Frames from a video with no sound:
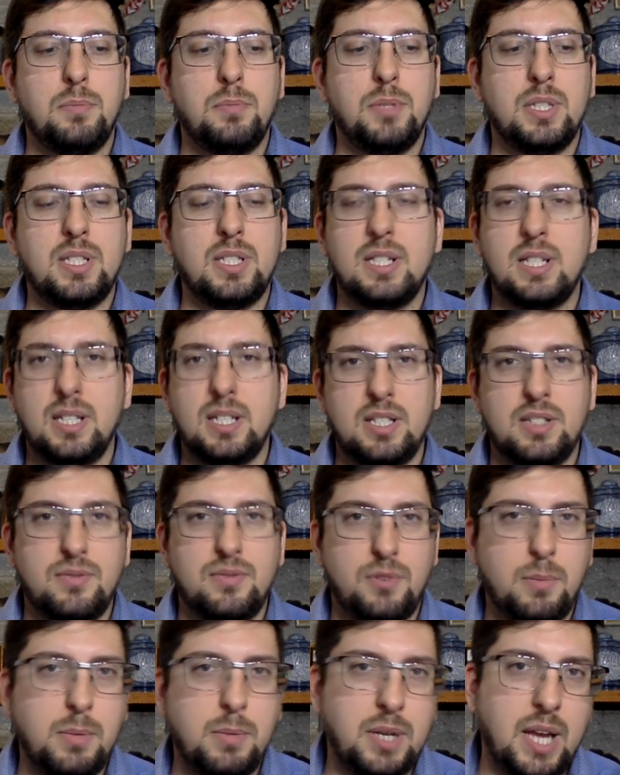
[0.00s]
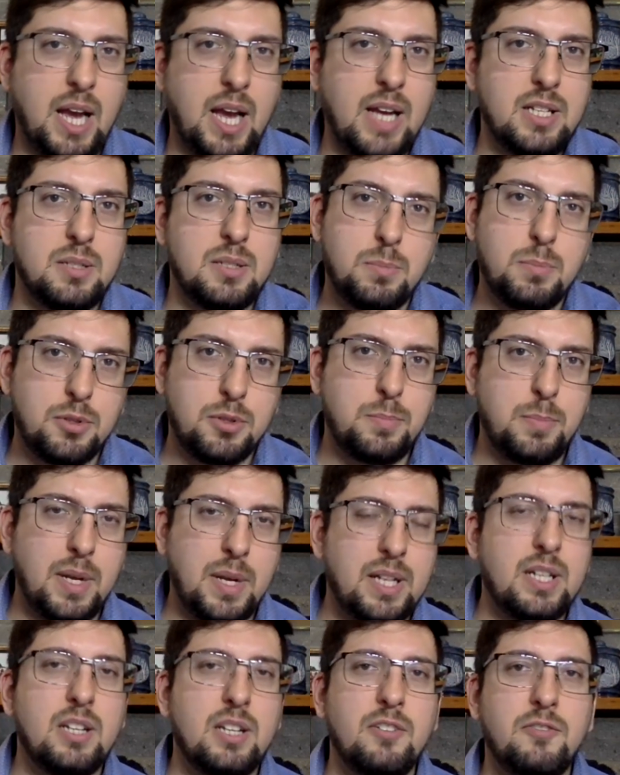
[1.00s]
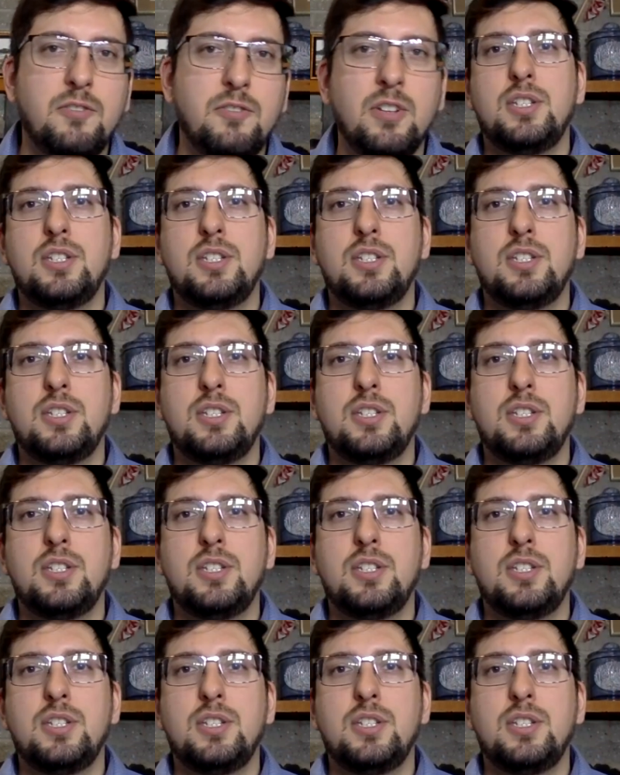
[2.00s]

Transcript: but still it's from a guy's perspective,